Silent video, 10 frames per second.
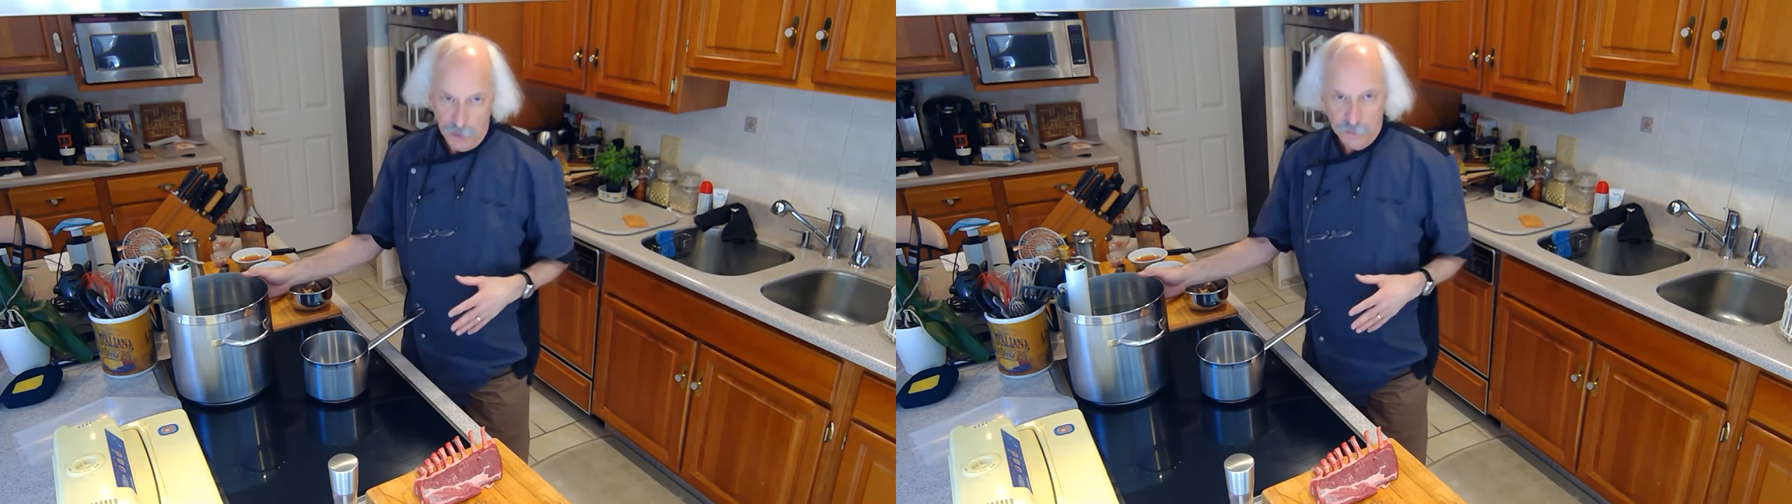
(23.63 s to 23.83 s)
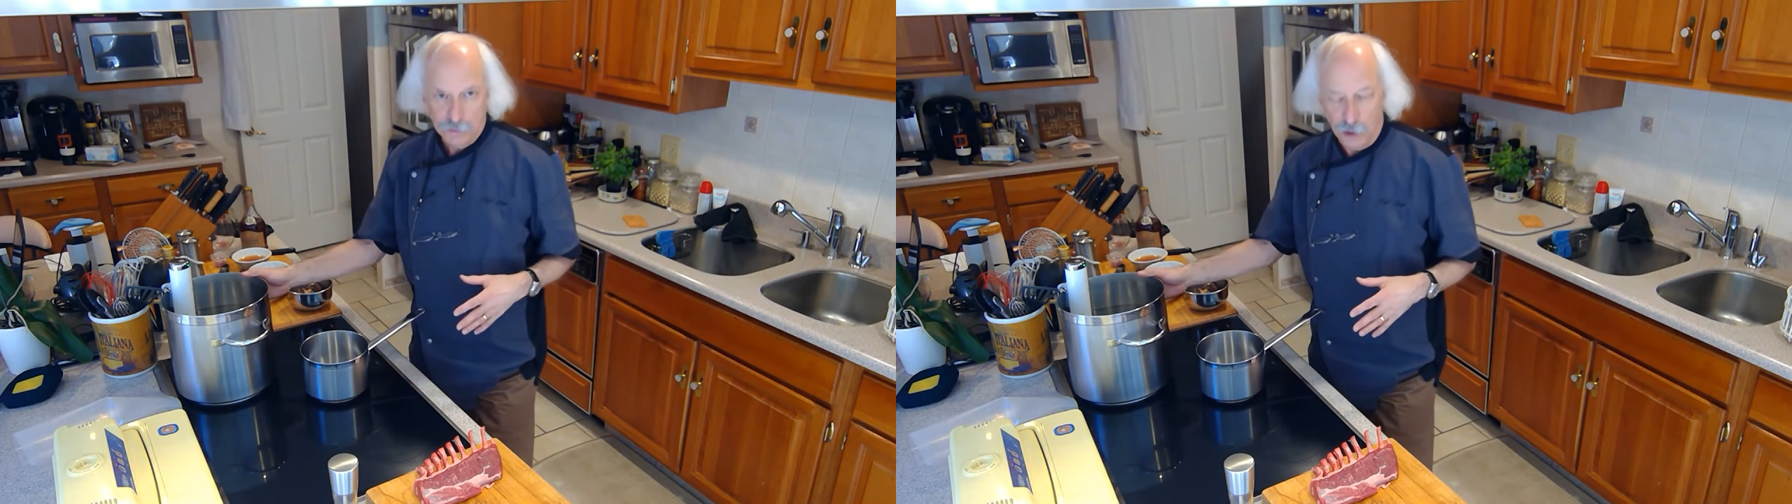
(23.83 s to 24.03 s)

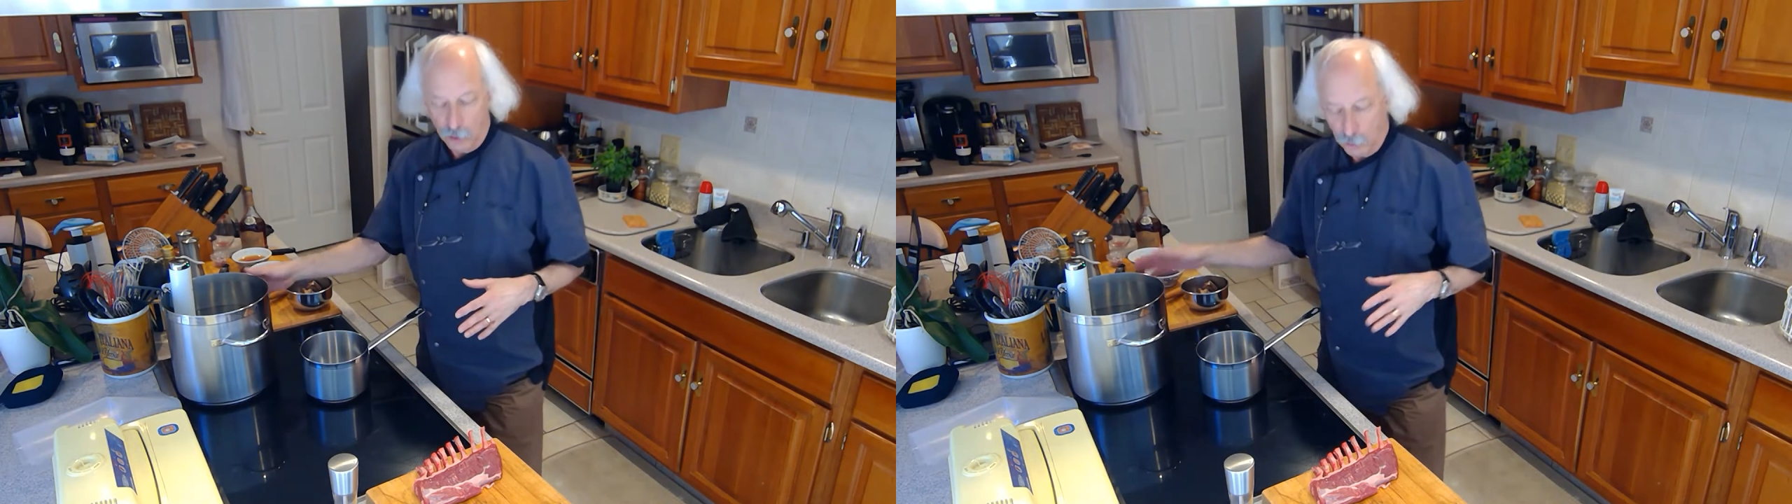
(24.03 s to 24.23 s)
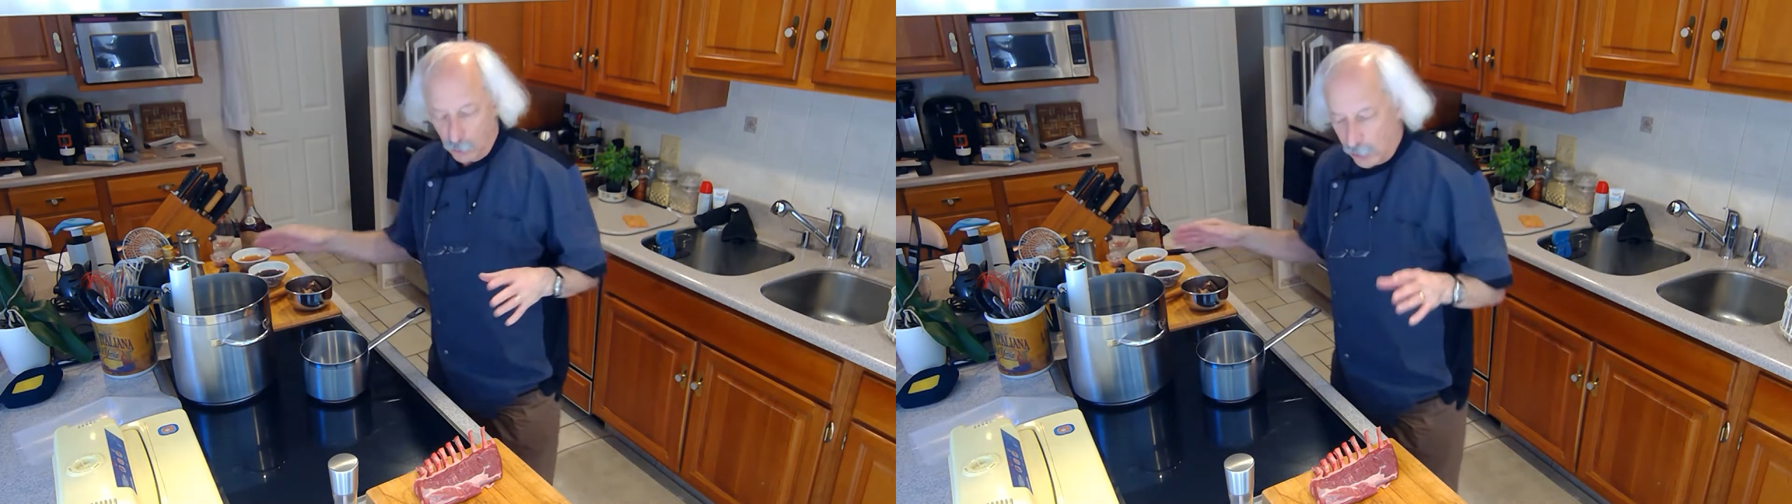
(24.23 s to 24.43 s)

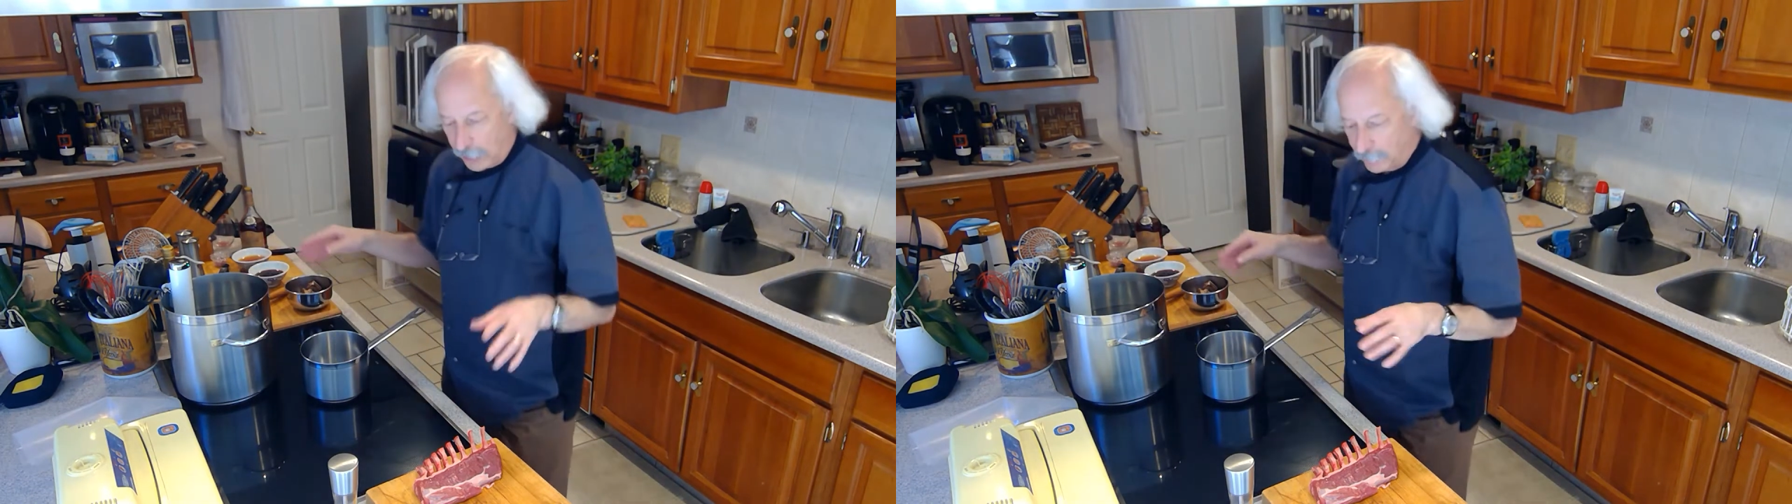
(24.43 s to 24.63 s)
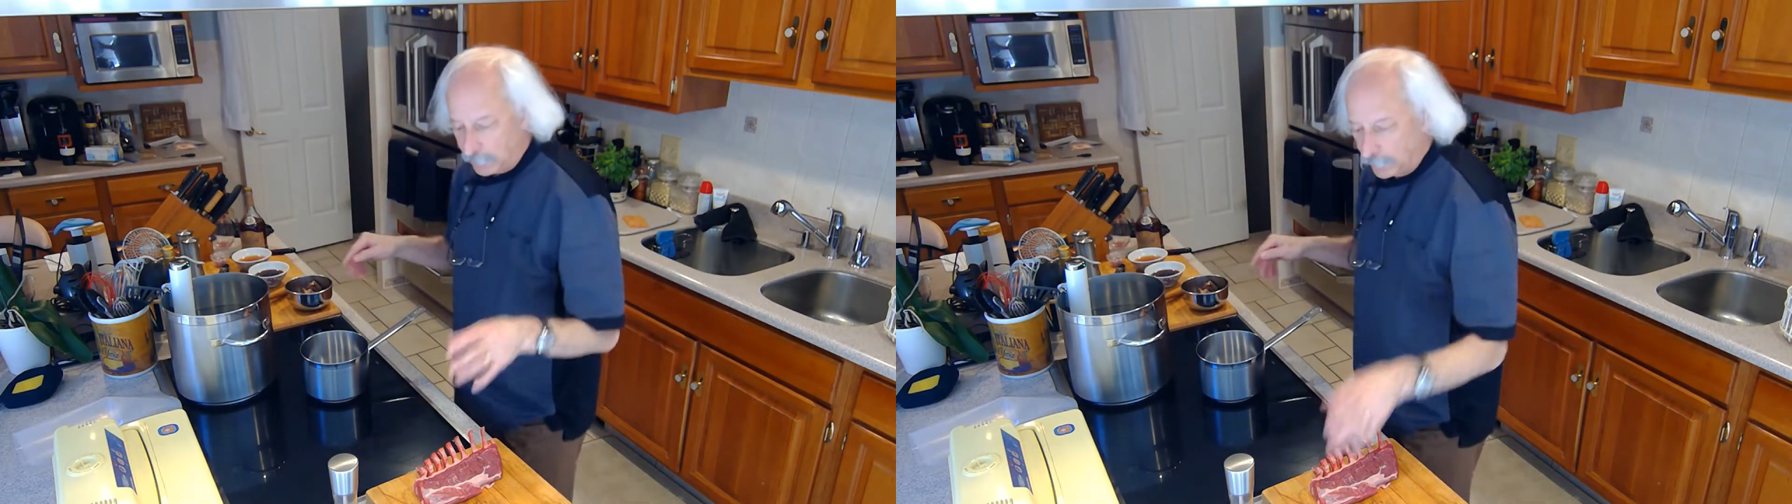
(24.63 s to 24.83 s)
So all
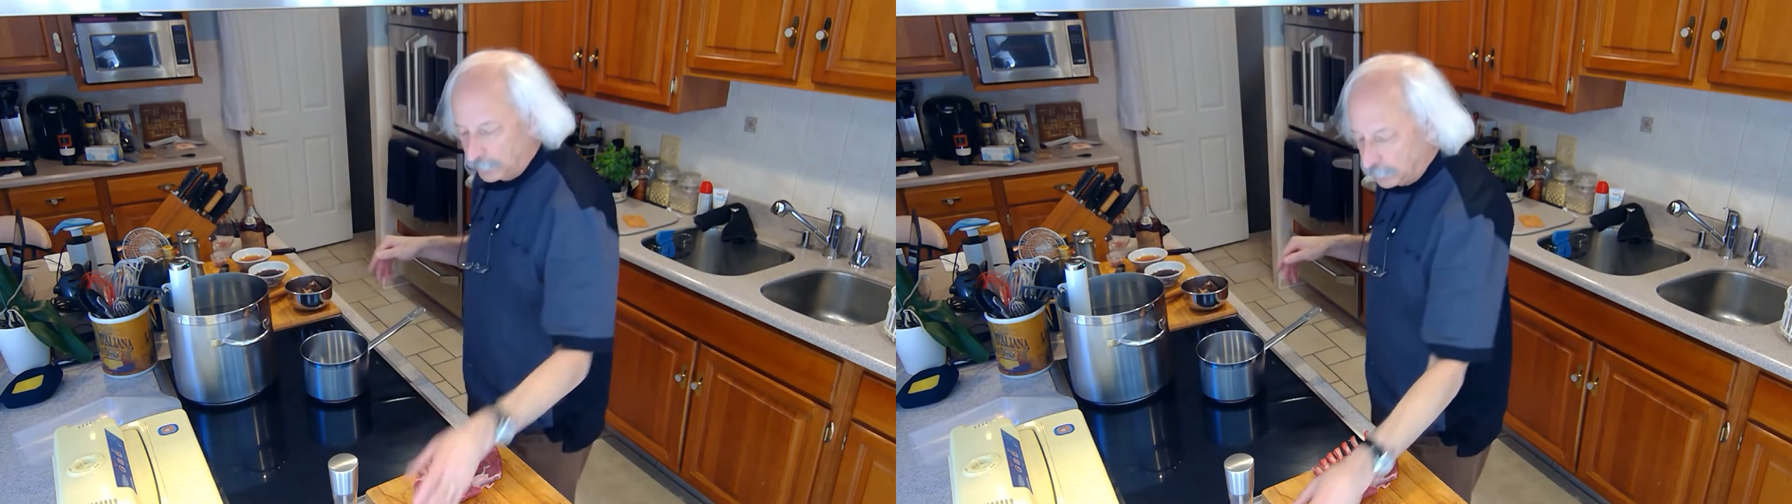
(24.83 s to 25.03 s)
I'm going to